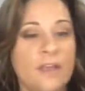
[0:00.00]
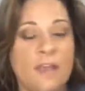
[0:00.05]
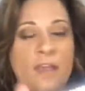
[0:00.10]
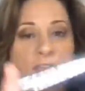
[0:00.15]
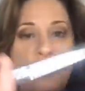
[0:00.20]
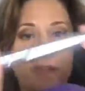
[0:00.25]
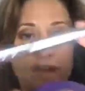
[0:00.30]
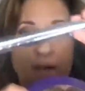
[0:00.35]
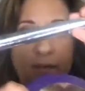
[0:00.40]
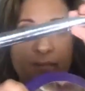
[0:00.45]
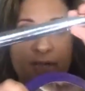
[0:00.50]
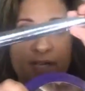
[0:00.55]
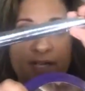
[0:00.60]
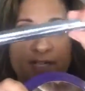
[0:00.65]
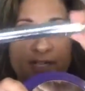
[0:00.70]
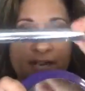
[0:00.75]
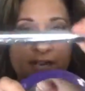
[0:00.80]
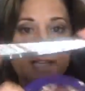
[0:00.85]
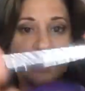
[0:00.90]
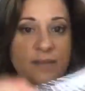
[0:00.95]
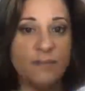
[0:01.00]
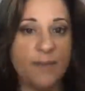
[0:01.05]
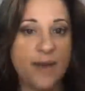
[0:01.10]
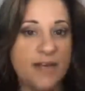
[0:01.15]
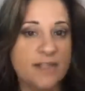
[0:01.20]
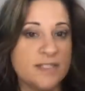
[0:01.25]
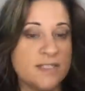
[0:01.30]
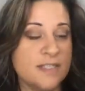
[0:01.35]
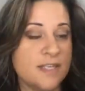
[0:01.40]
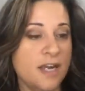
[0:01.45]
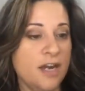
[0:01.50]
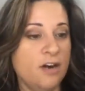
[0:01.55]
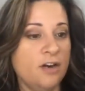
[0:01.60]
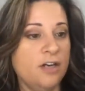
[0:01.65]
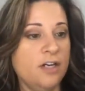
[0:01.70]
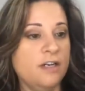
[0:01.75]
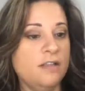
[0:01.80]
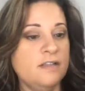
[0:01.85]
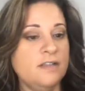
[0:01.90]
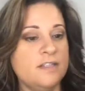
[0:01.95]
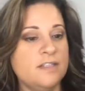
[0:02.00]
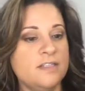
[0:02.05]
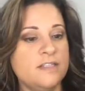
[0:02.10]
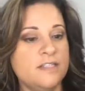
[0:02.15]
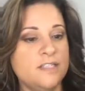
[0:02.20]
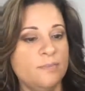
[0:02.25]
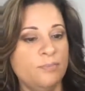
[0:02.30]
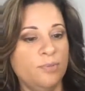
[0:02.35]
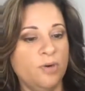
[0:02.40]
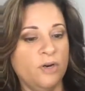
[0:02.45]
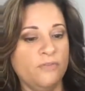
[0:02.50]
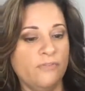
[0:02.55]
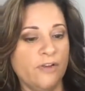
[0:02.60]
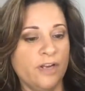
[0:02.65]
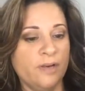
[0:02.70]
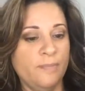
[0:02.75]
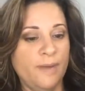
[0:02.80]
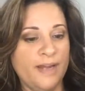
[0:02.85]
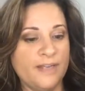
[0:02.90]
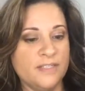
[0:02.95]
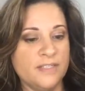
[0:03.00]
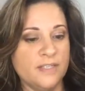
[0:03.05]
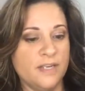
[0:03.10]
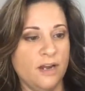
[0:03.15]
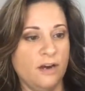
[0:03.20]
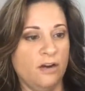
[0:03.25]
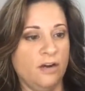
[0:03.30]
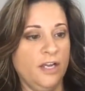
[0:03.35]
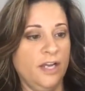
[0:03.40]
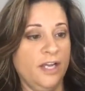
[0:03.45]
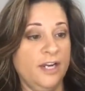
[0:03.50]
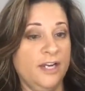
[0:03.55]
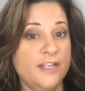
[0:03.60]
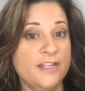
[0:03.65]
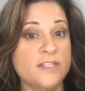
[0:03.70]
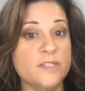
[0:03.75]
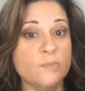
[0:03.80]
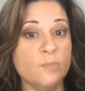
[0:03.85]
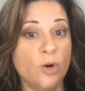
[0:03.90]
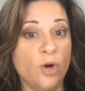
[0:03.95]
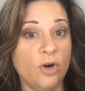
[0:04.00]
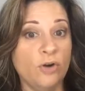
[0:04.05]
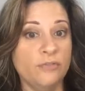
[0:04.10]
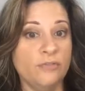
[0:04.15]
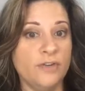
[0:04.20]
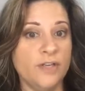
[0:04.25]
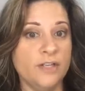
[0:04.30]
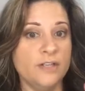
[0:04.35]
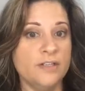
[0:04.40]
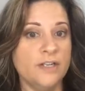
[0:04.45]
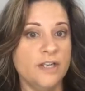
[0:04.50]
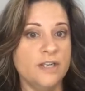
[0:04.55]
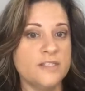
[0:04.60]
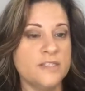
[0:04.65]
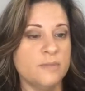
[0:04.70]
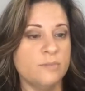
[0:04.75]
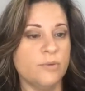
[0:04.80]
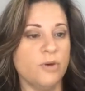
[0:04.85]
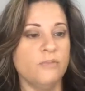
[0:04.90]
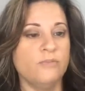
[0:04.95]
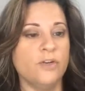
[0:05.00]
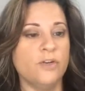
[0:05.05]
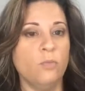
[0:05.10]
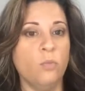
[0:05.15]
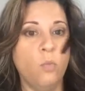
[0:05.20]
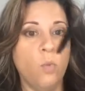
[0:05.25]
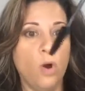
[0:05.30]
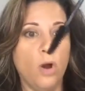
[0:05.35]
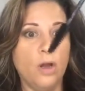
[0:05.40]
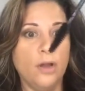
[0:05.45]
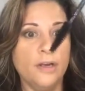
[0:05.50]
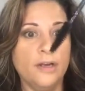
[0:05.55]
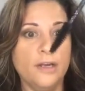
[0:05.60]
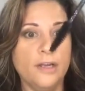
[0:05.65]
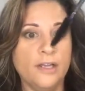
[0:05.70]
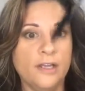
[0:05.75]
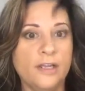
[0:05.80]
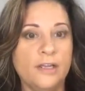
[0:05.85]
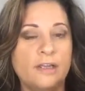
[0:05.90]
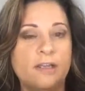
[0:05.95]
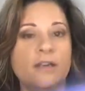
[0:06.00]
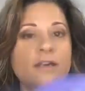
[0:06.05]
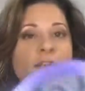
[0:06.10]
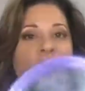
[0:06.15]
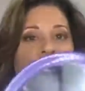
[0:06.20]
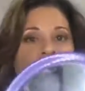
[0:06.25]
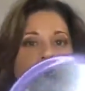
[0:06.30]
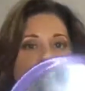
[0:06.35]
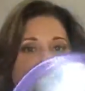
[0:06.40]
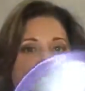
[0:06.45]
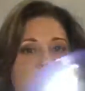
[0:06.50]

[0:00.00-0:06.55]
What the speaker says: and then I'm gonna take the mascara. This is the Perfect mascara, and it is perfect. It has the perfect wand again, nice